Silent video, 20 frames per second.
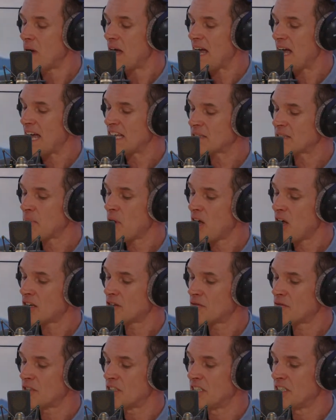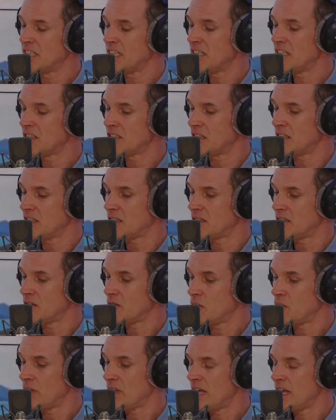as part of the deal
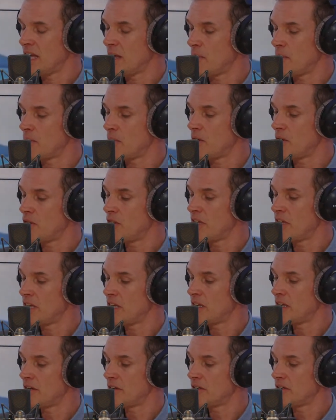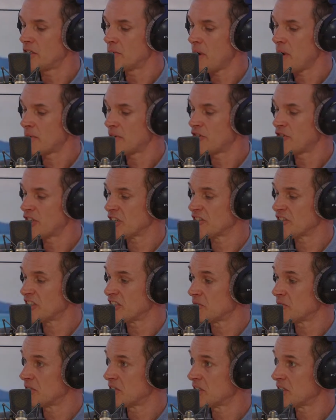with him, the Department of Justice